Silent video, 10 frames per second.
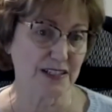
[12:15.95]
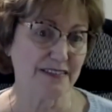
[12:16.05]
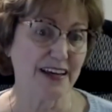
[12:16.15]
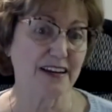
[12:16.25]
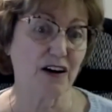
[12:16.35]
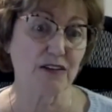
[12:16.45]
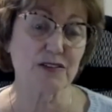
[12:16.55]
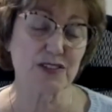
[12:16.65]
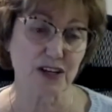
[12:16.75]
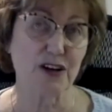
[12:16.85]
And then
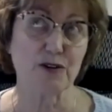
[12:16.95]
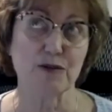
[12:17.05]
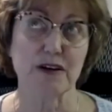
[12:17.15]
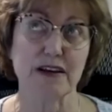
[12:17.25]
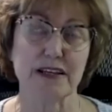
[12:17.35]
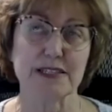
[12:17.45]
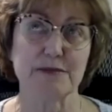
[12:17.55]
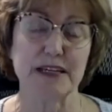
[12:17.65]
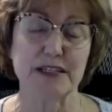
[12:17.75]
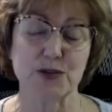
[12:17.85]
also, as a
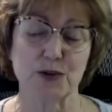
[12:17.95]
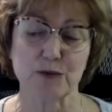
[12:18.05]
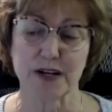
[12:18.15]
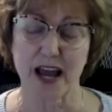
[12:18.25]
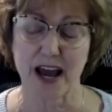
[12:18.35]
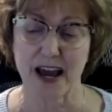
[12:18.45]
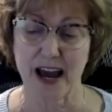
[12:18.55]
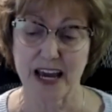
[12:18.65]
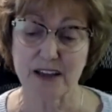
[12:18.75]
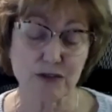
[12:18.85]
mentor, what
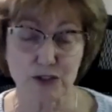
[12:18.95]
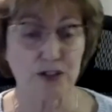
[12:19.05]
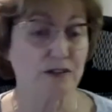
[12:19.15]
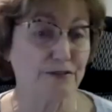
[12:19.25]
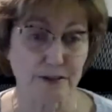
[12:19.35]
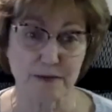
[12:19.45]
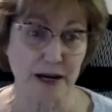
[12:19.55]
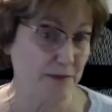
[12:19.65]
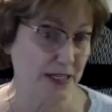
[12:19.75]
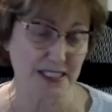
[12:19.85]
I learn from my
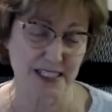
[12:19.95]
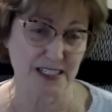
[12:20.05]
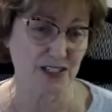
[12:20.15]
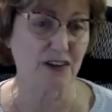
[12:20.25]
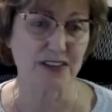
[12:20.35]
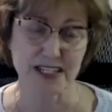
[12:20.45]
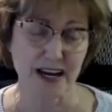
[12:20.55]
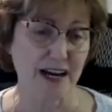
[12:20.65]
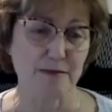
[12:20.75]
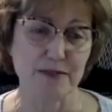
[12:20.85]
mentees all the
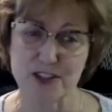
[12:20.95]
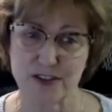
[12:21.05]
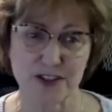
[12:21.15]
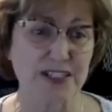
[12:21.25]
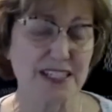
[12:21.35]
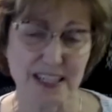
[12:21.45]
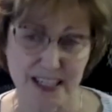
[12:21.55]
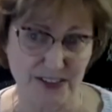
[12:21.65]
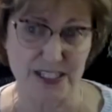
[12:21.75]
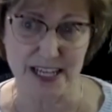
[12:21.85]
time. So there is a
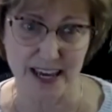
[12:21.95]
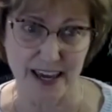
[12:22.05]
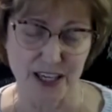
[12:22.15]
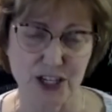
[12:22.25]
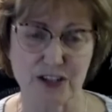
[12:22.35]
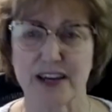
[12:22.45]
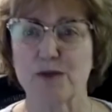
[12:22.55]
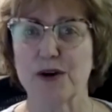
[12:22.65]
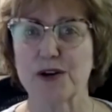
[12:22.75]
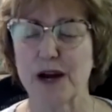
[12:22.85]
give and take, like,
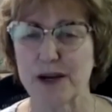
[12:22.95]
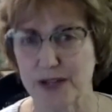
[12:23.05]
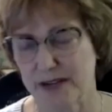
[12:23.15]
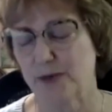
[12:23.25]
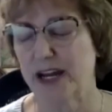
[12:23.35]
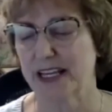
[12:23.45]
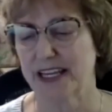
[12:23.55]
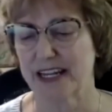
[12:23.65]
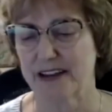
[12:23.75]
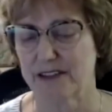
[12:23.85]
what do I want to get
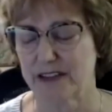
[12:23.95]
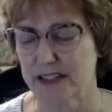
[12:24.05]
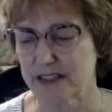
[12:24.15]
out of this?